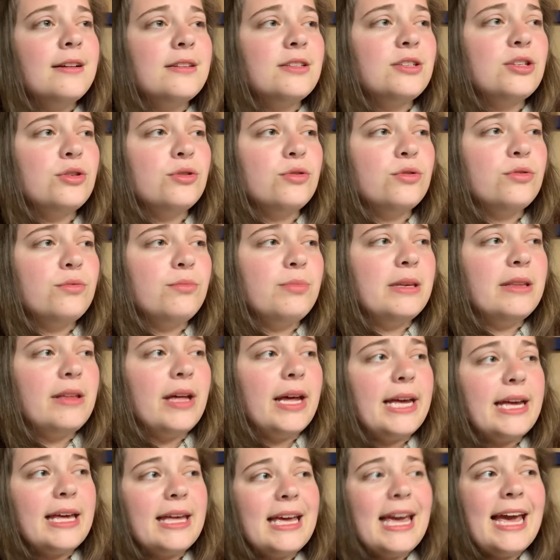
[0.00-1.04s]
to be
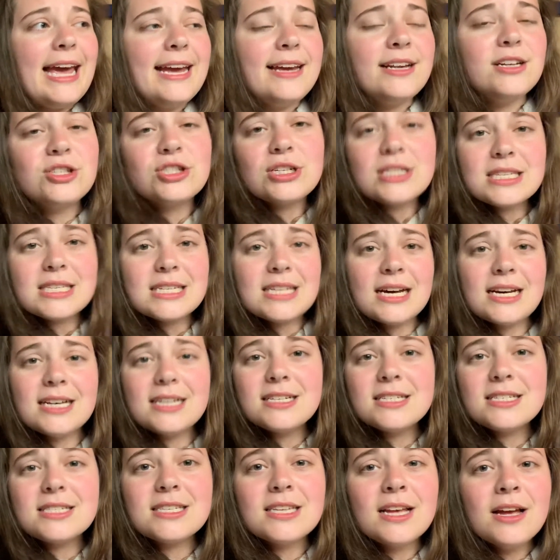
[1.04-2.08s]
like, hey, just
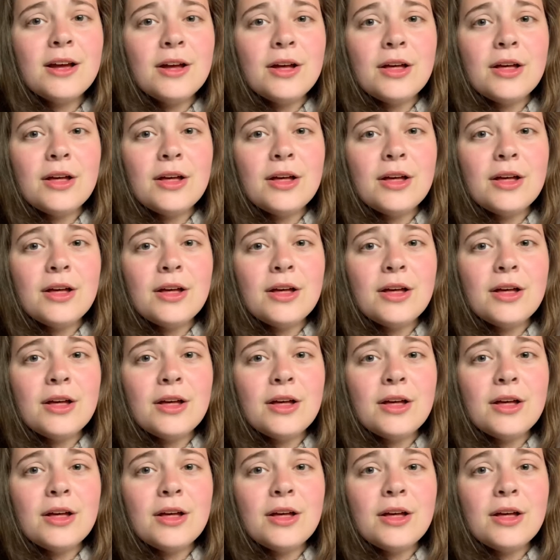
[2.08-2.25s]
because